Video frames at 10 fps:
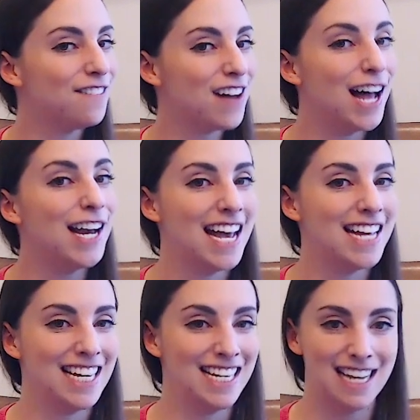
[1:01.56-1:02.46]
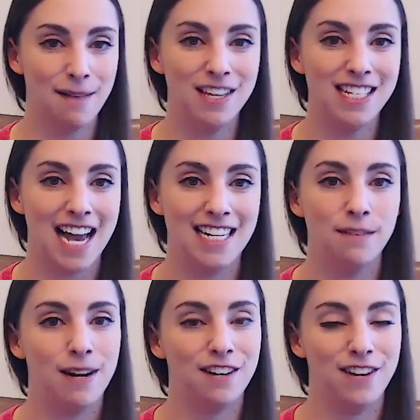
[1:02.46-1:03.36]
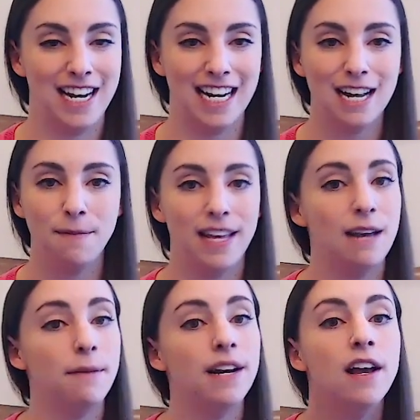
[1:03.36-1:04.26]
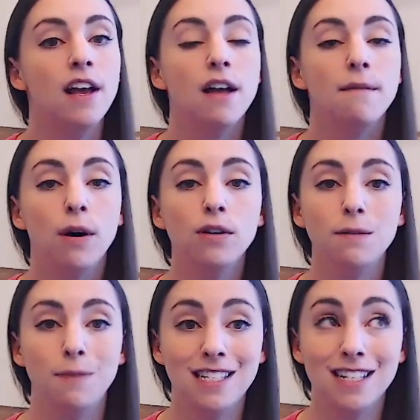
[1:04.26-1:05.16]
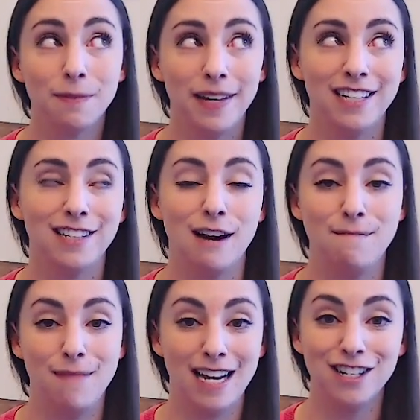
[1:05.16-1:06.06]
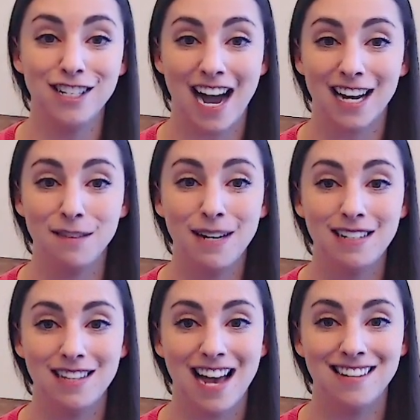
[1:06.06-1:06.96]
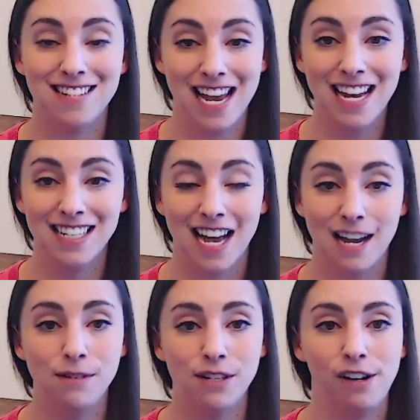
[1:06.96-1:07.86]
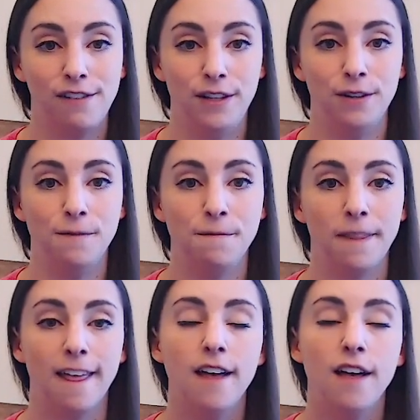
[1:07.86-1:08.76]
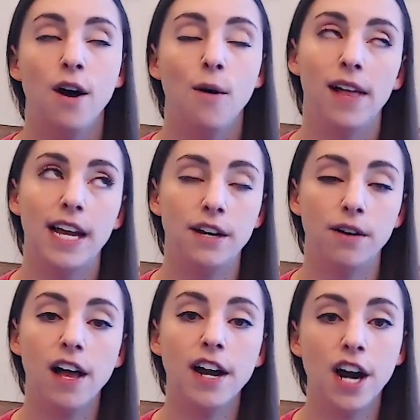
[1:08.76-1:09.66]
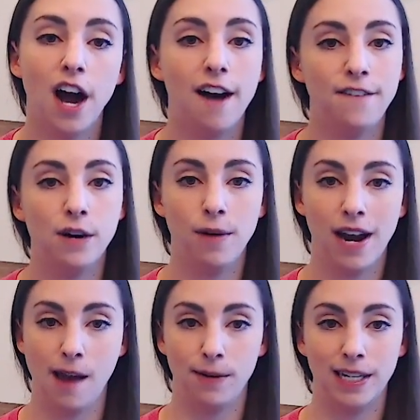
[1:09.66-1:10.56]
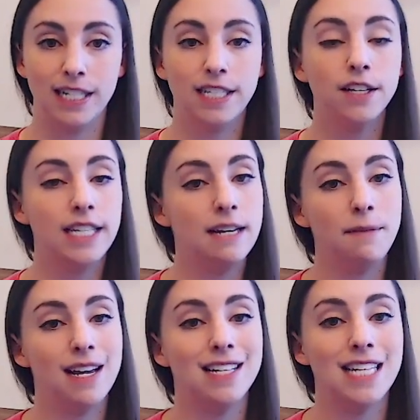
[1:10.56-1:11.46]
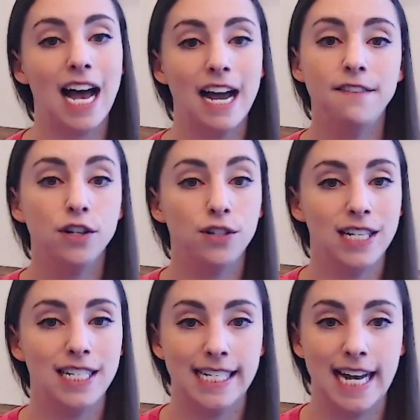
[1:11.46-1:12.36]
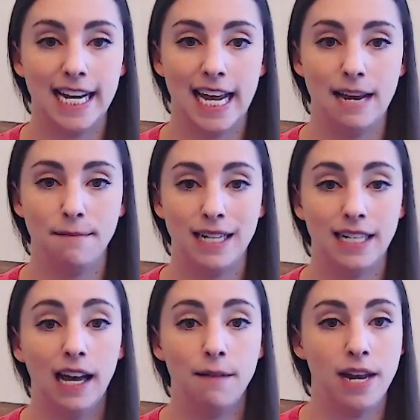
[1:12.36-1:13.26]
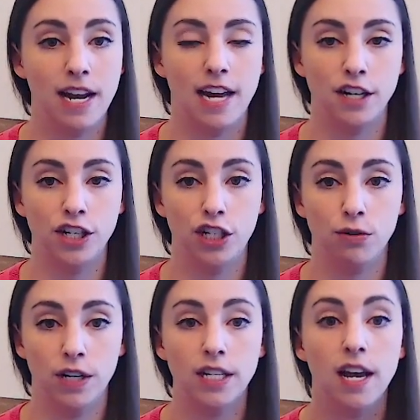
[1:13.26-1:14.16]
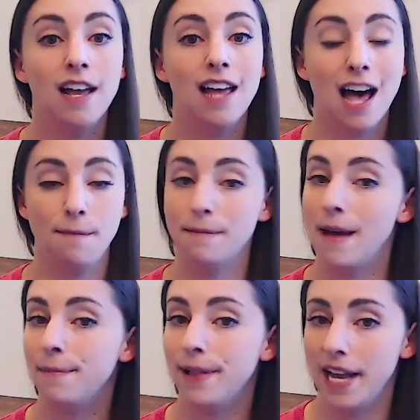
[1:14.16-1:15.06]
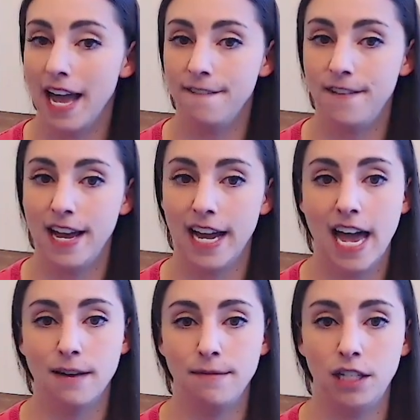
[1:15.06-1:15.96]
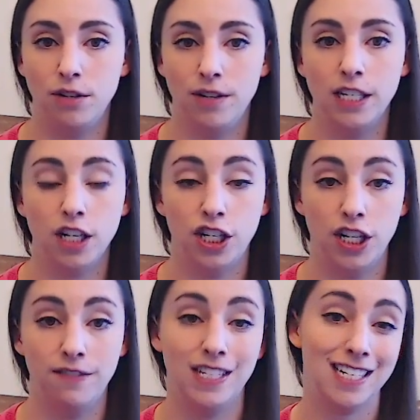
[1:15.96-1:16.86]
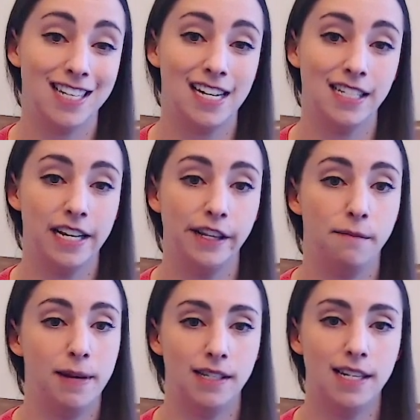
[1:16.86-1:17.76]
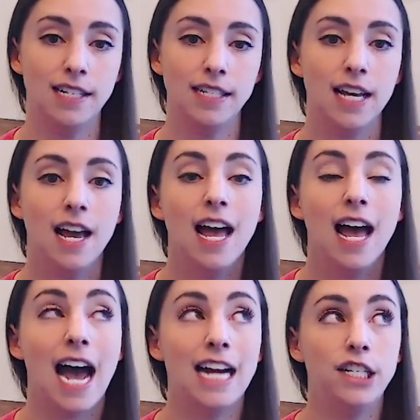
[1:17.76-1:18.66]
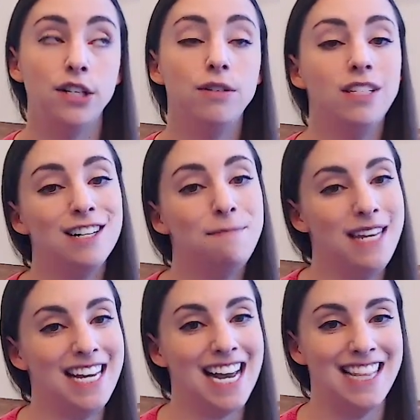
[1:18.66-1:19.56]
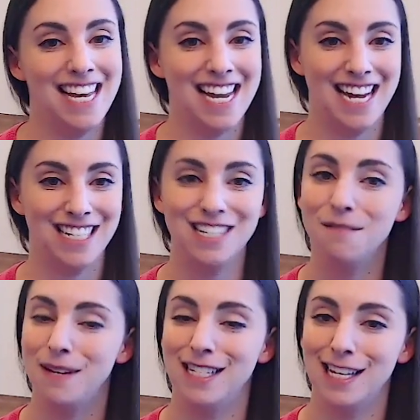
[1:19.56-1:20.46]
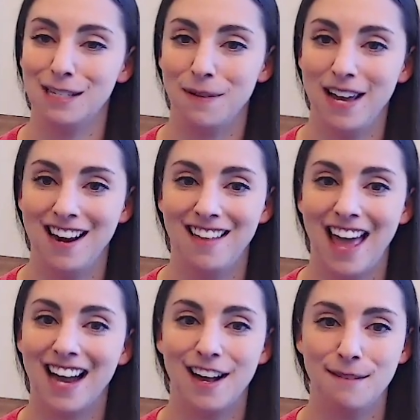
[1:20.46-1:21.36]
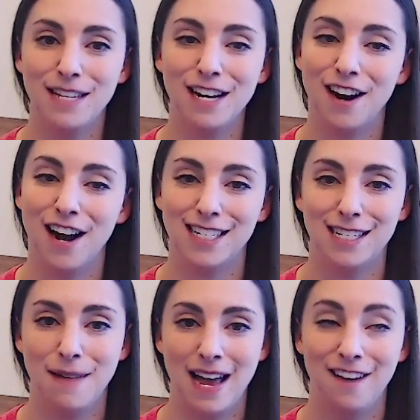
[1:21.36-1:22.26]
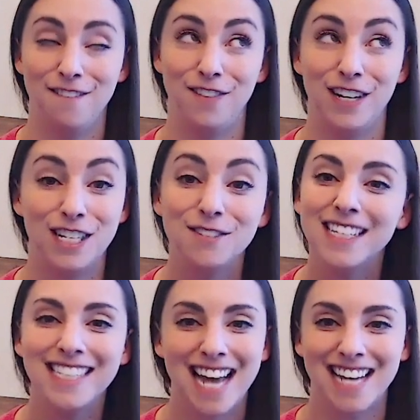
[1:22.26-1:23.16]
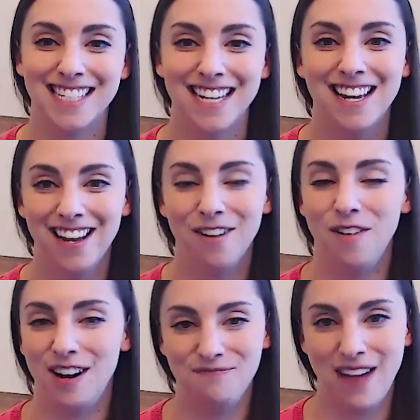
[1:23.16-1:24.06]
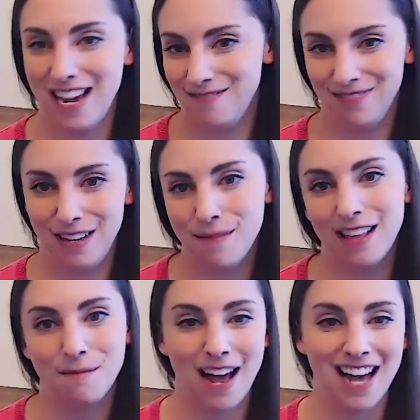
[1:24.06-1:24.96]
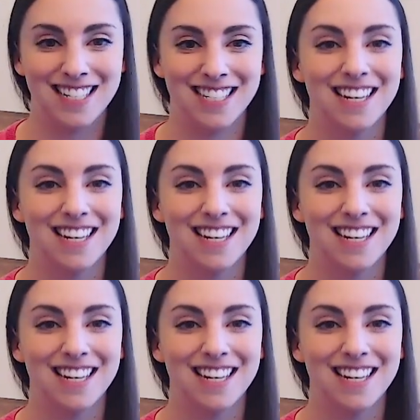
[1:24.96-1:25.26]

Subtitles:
gone as in-depth as I did when creating a plan, but most business plans are major documents that take time to review. While I no longer offer one-on-one consulting because I've chosen to dedicate my time and energy towards helping my Play Cafe Academy students achieve success in their business, I do still peek at the occasional business plan that comes across my virtual desk or my email inbox.